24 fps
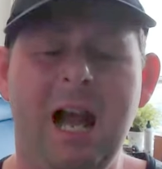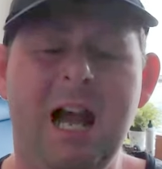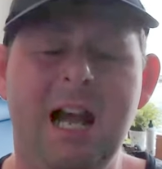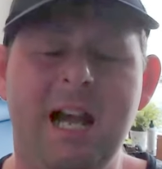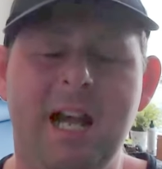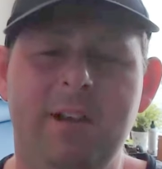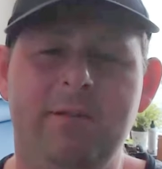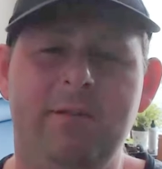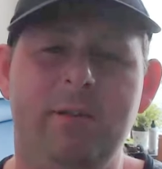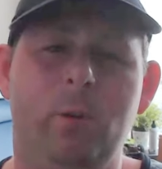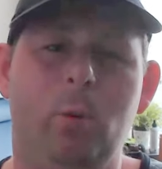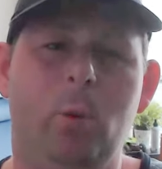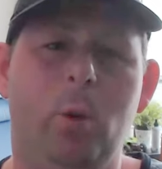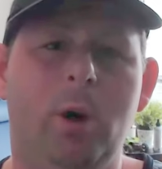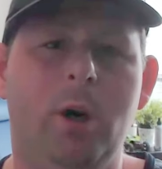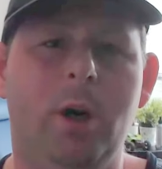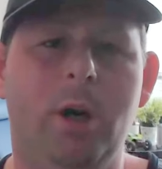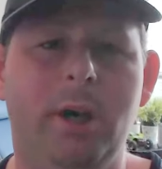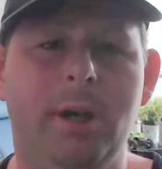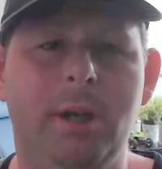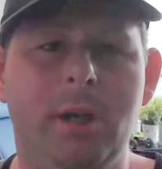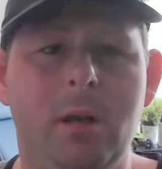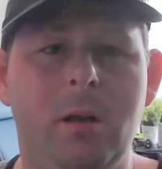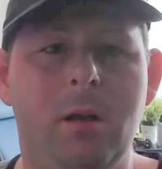Hi
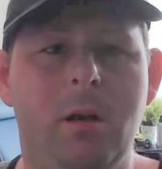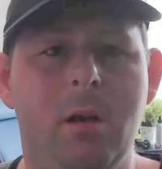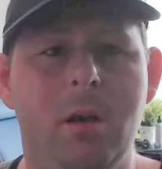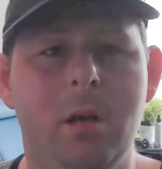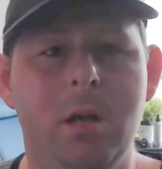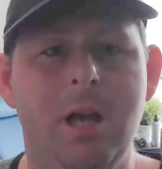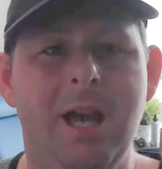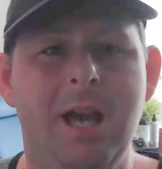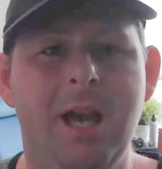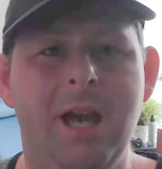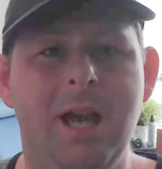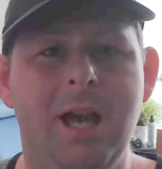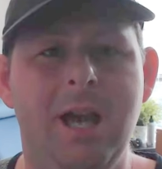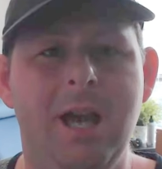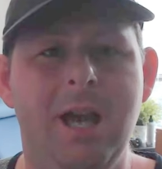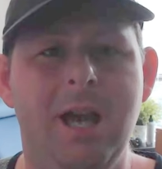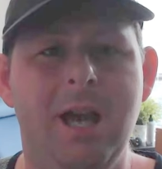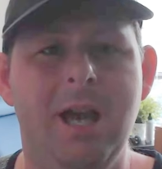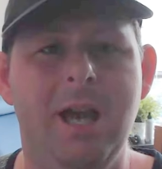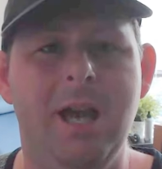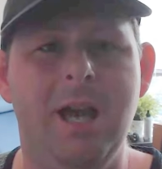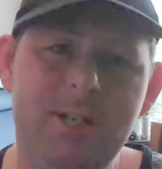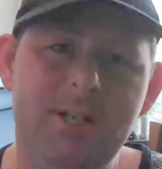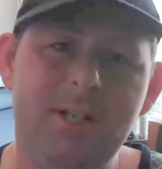everyone.
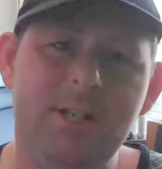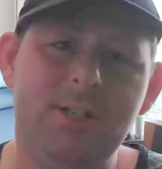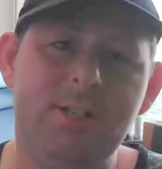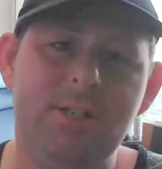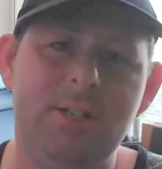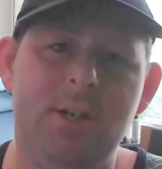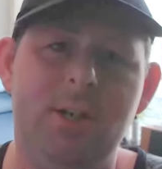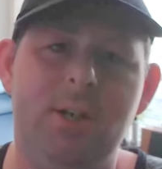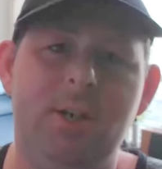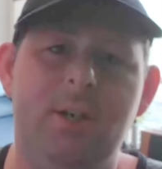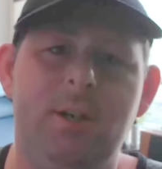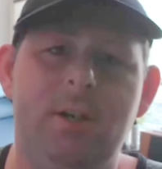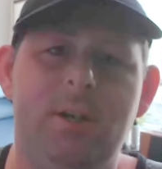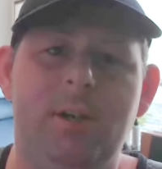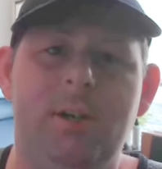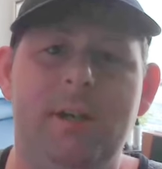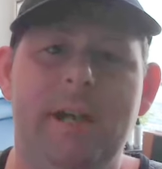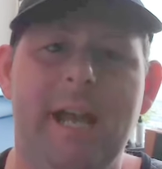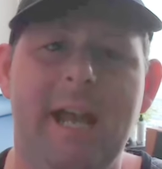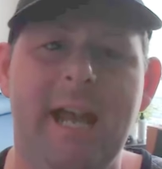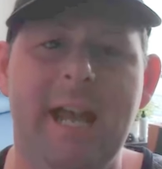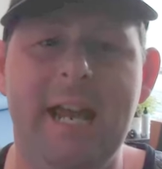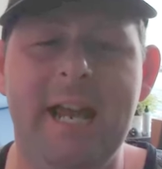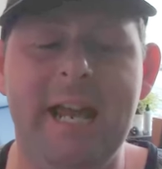I just
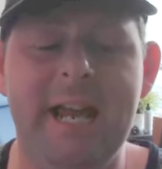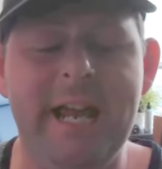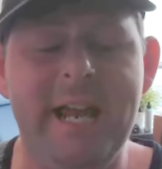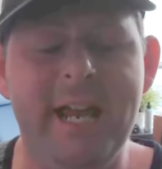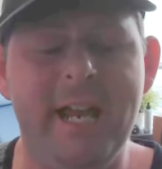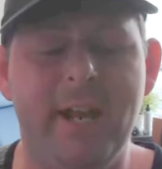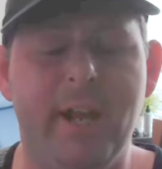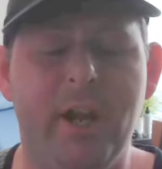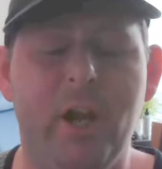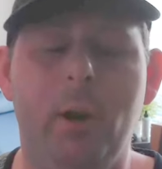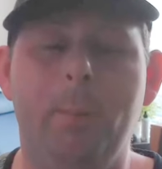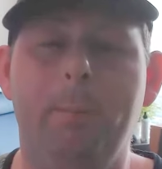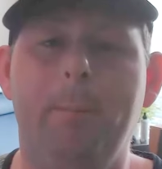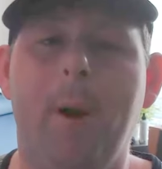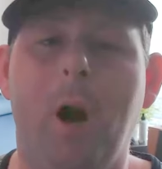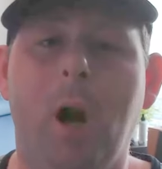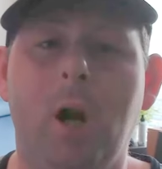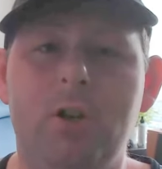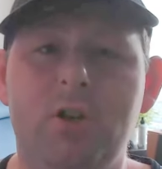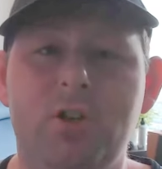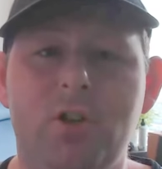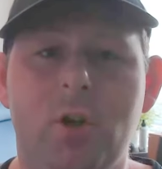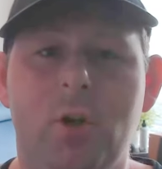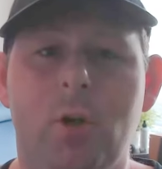heard a
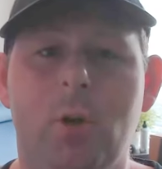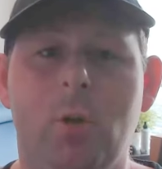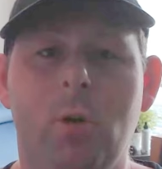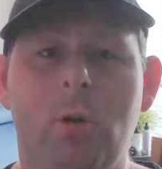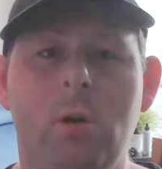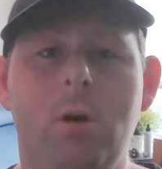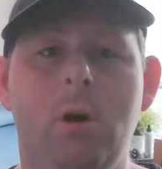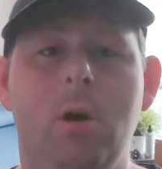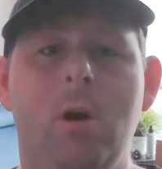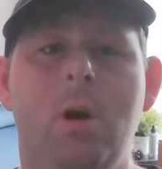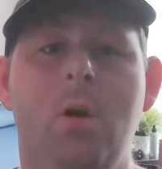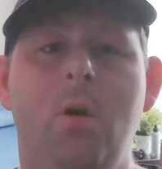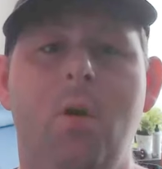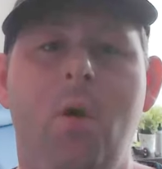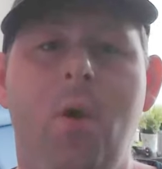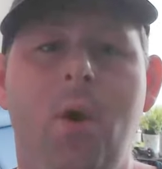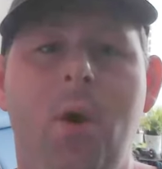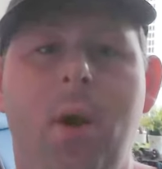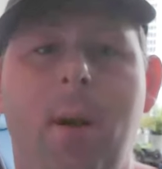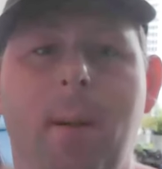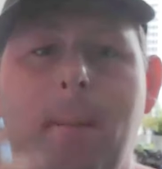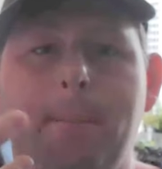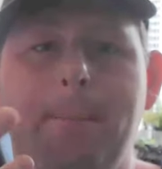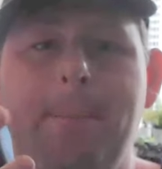commercial
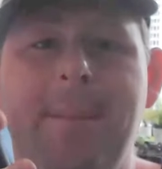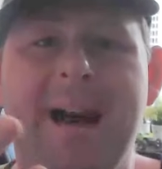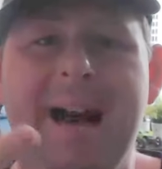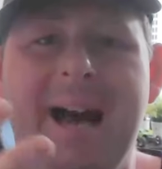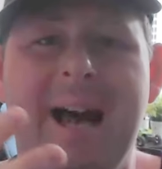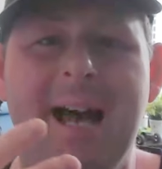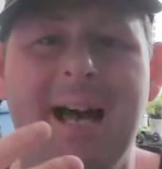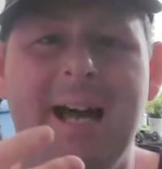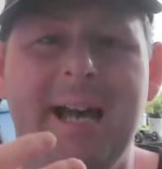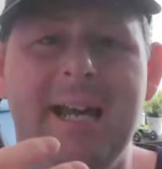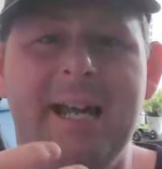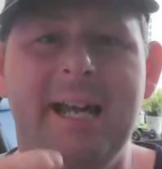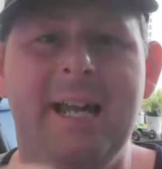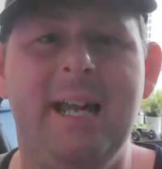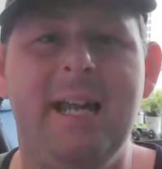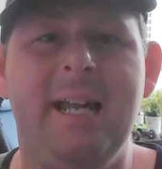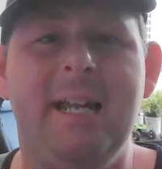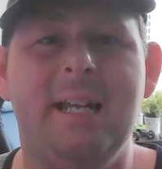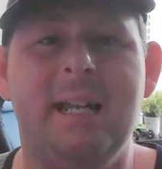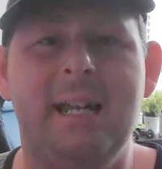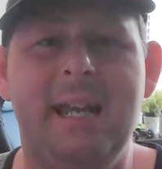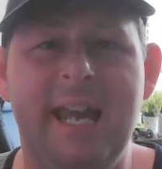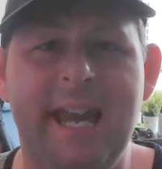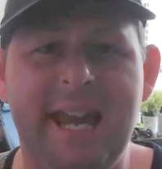by
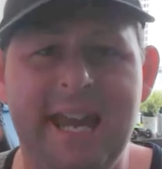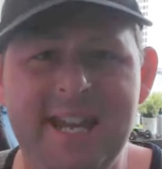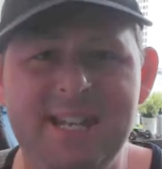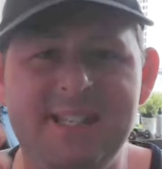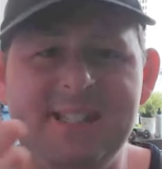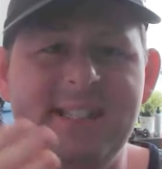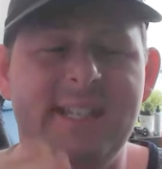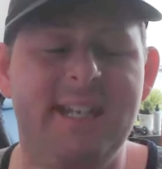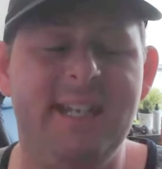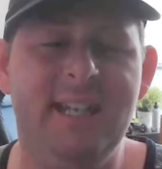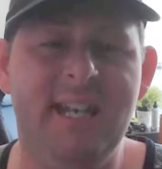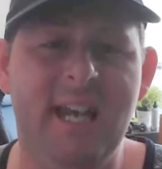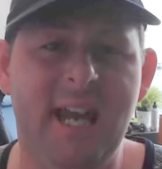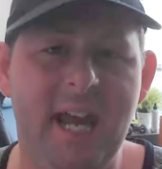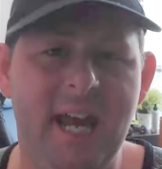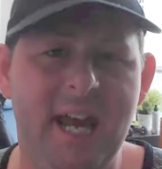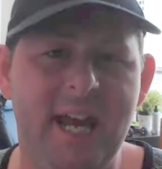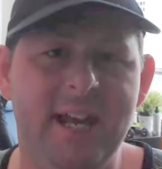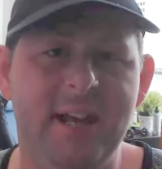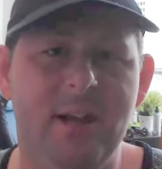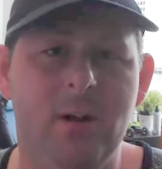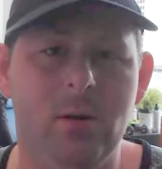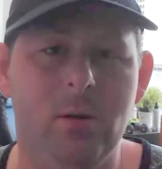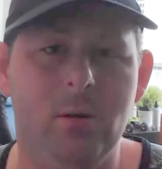Casey
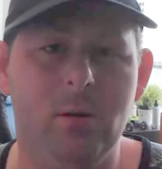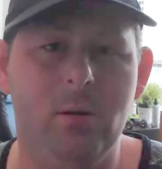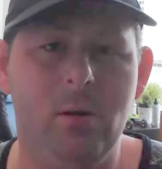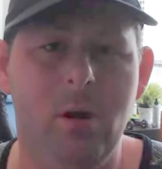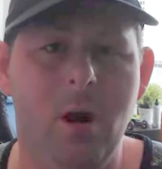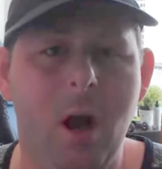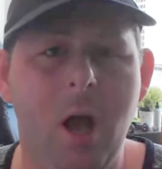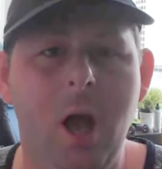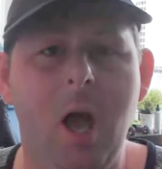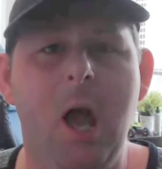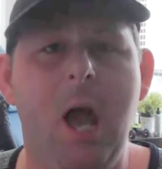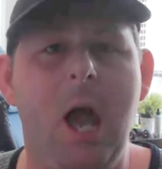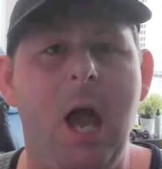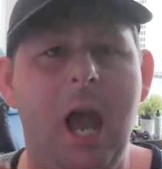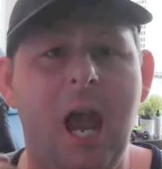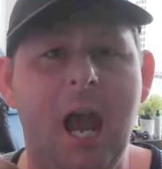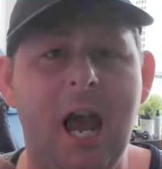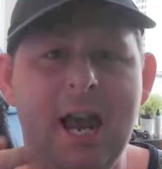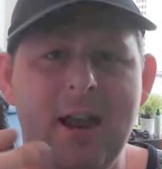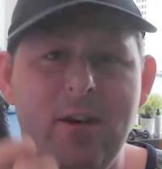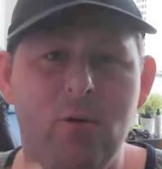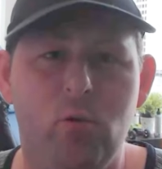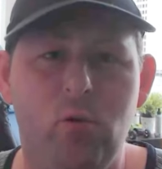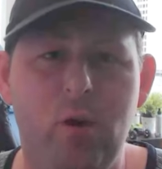Cagle,
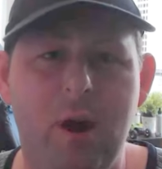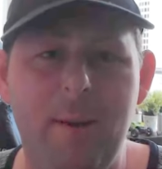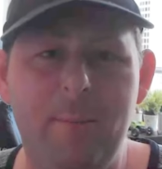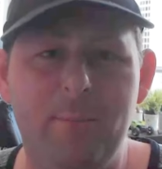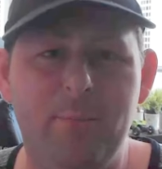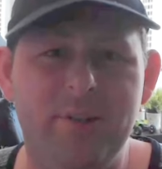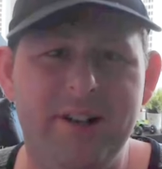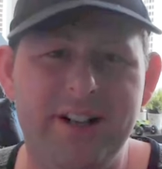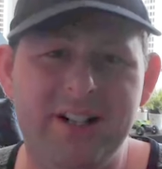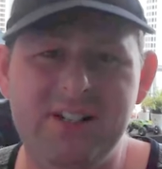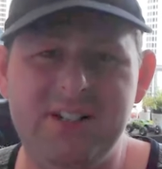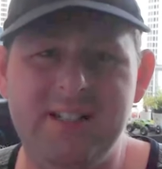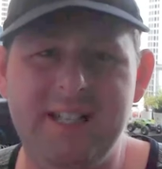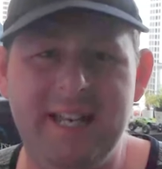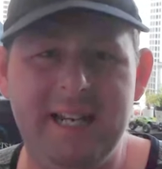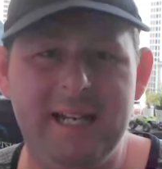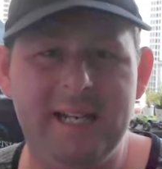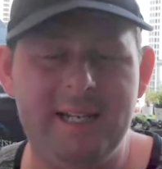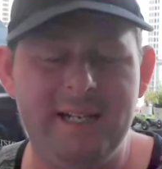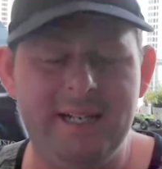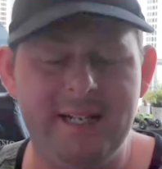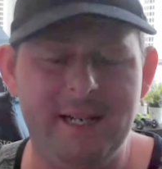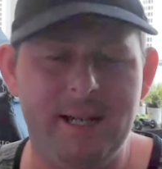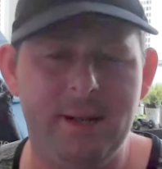a
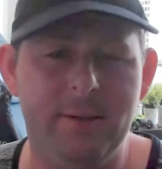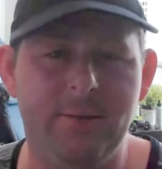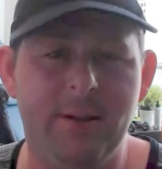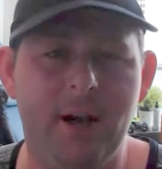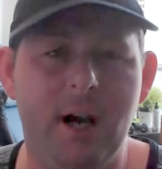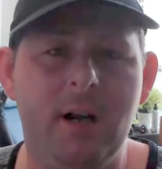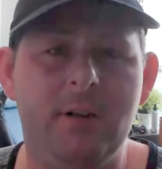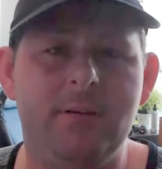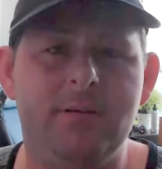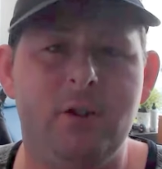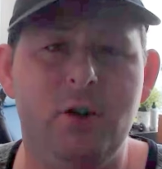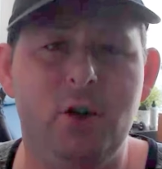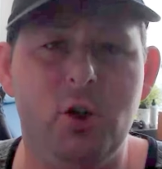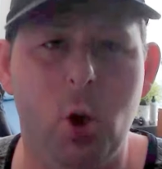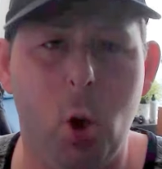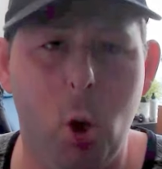representative of